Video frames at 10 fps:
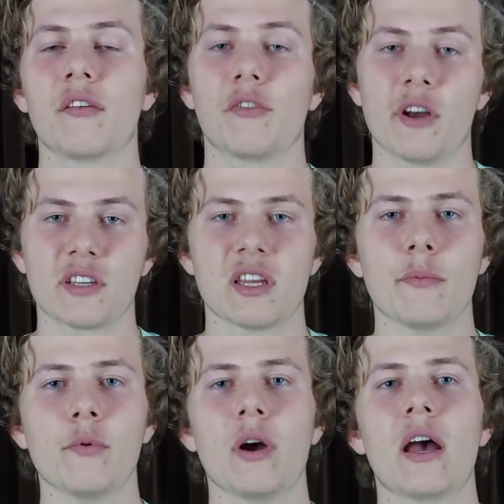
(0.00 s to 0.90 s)
for
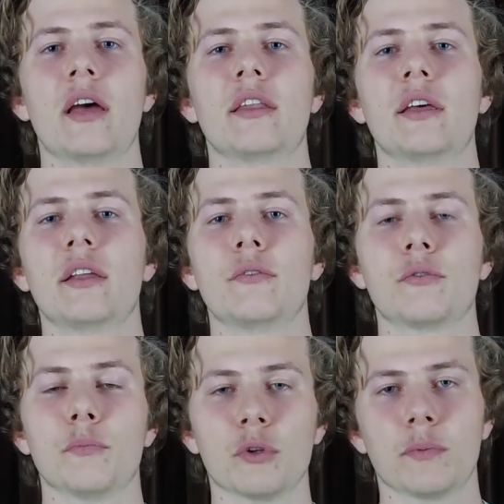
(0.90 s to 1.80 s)
example, and then
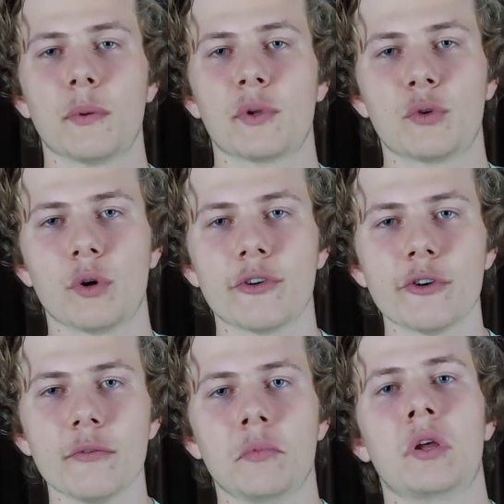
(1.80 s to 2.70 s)
multiply by
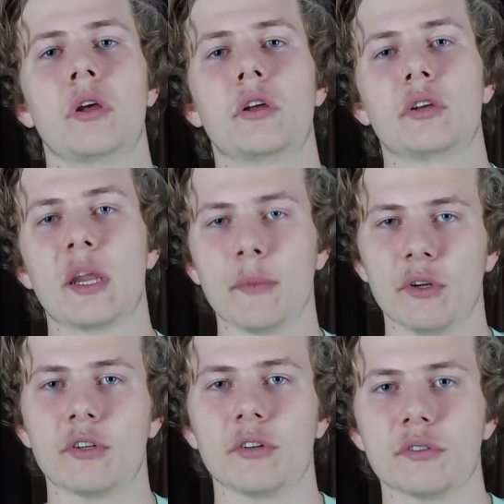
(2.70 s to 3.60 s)
200 you get a
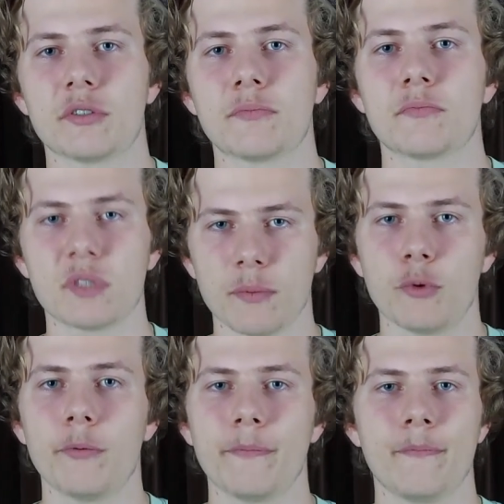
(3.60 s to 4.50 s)
million dollars.
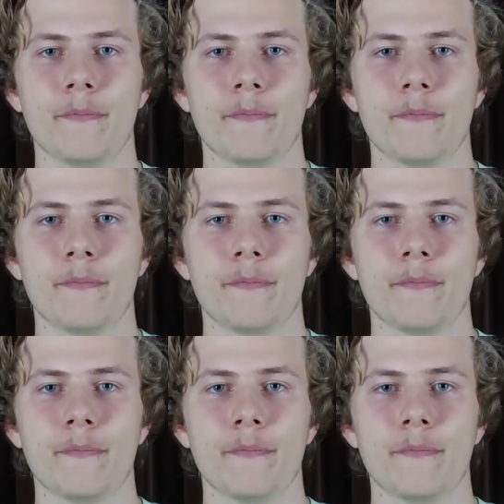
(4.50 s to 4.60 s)
Simple.